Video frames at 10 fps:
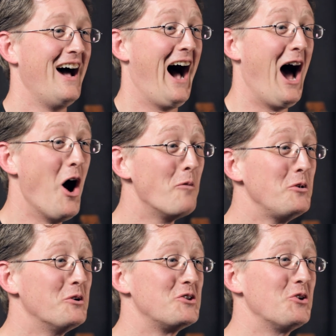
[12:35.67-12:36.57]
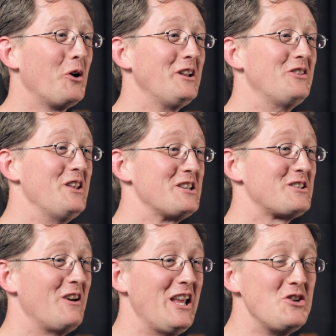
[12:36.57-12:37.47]
I hope you enjoyed this
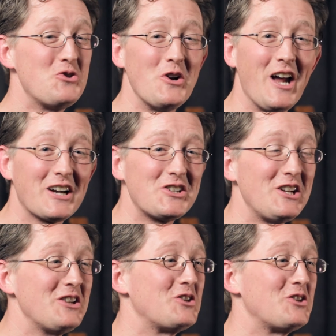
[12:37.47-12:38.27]
introduction